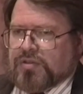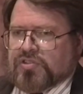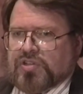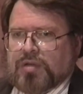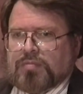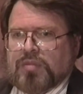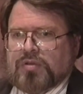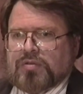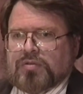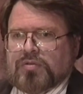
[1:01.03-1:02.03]
some
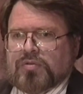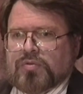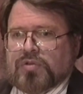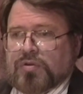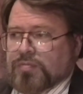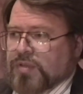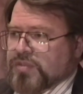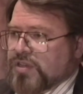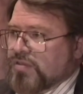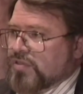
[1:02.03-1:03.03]
who term
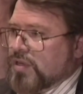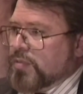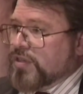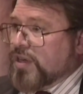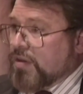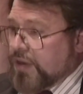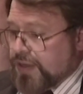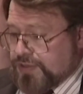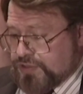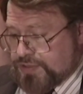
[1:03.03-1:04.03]
themselves
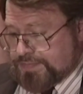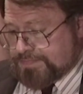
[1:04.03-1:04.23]
libertarians